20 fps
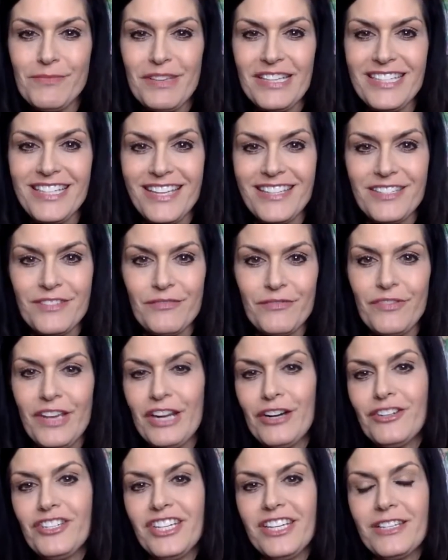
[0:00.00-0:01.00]
me tons of
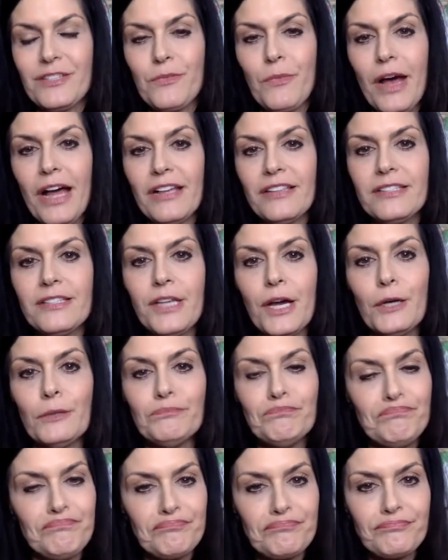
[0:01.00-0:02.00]
energy as well
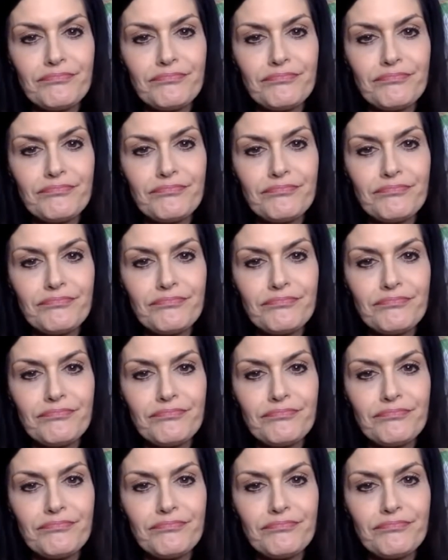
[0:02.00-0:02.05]
so